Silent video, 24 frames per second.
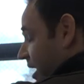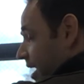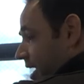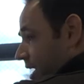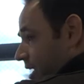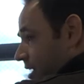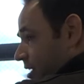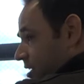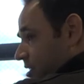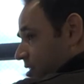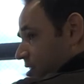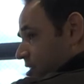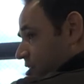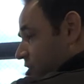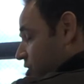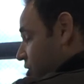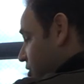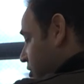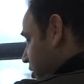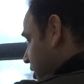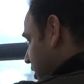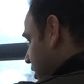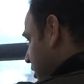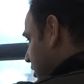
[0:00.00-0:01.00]
a, at as a
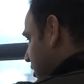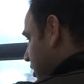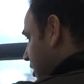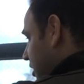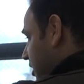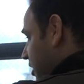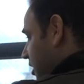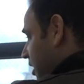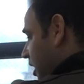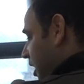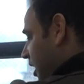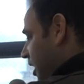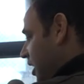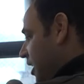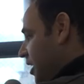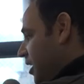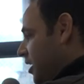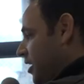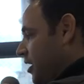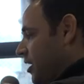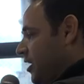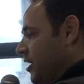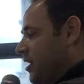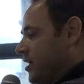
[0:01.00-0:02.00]
circuit,
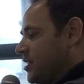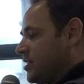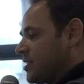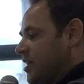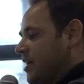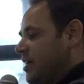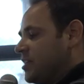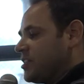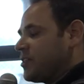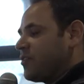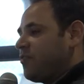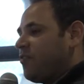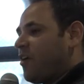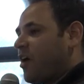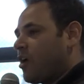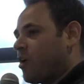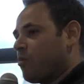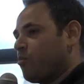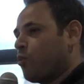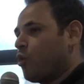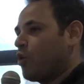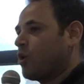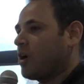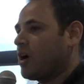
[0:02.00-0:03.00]
uh, is, is far
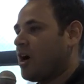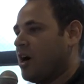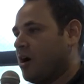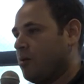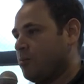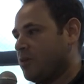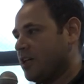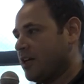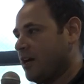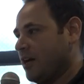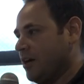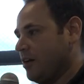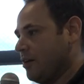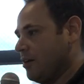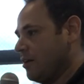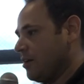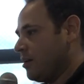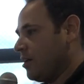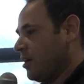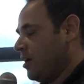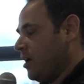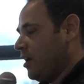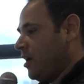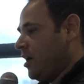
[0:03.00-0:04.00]
more
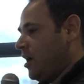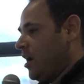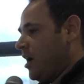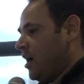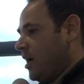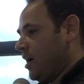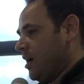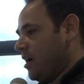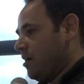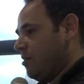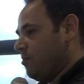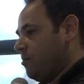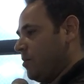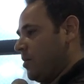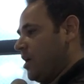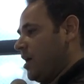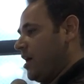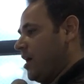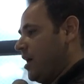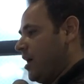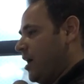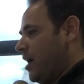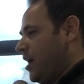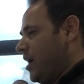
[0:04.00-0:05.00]
complicated. Um,
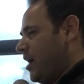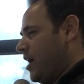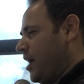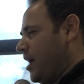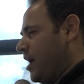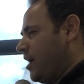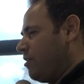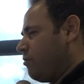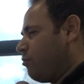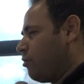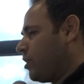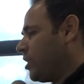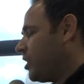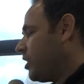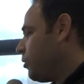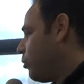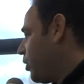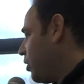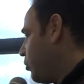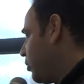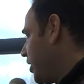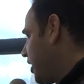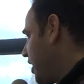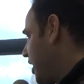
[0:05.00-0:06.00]
and really
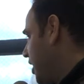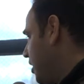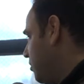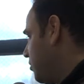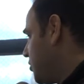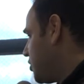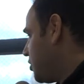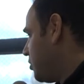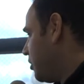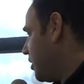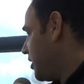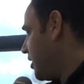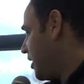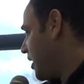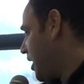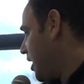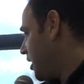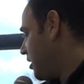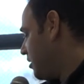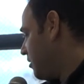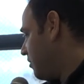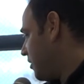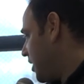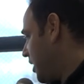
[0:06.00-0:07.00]
what we came to at the
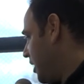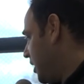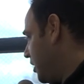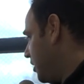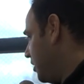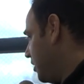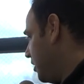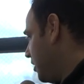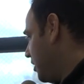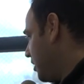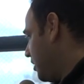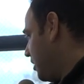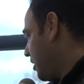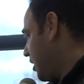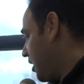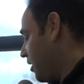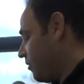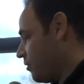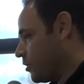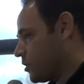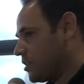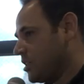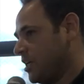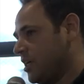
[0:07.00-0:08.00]
end of that
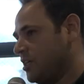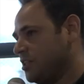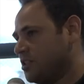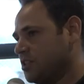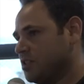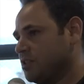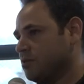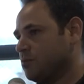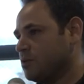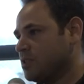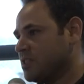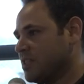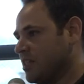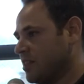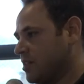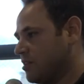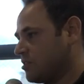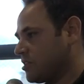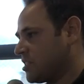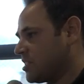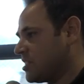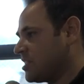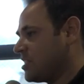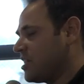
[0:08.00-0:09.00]
conversation was that
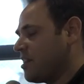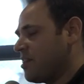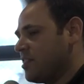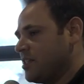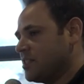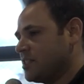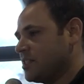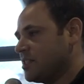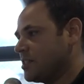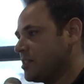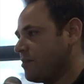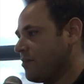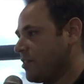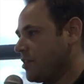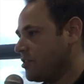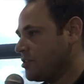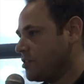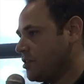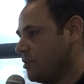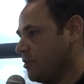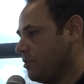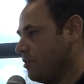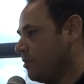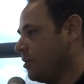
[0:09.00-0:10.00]
there's a synthesis of the
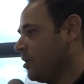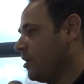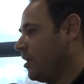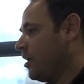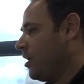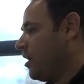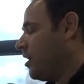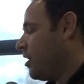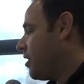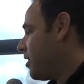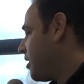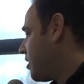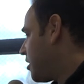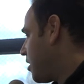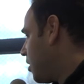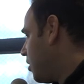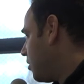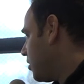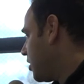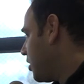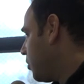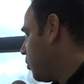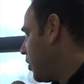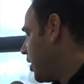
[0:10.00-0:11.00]
two, that the
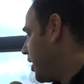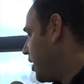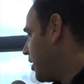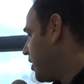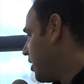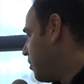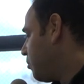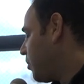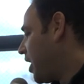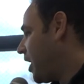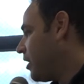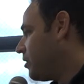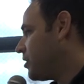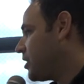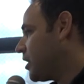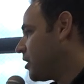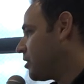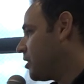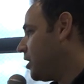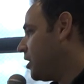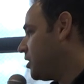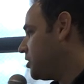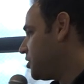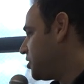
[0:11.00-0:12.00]
only way that
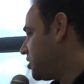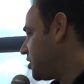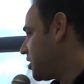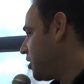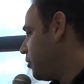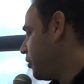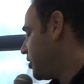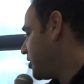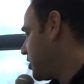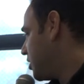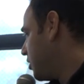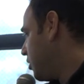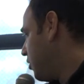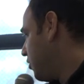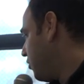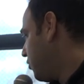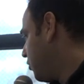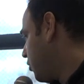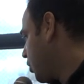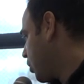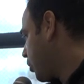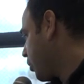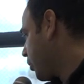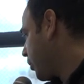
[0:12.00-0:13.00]
biotechnology is going to go
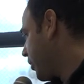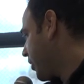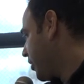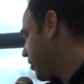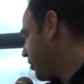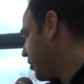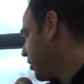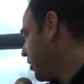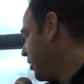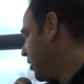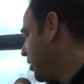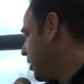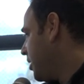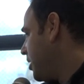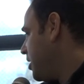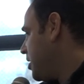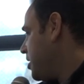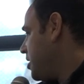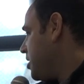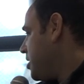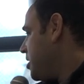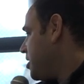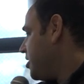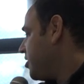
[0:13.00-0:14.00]
forward
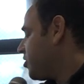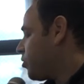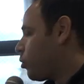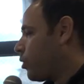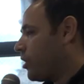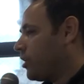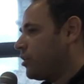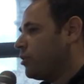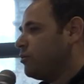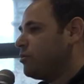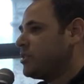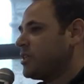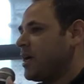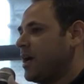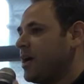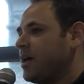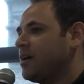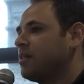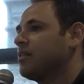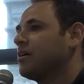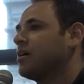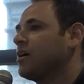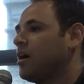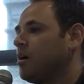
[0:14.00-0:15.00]
is where you
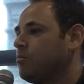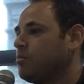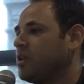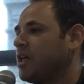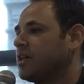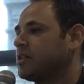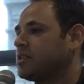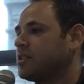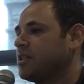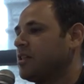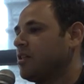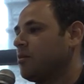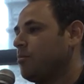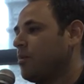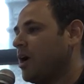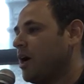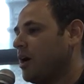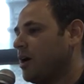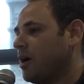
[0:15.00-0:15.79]
take the complexity of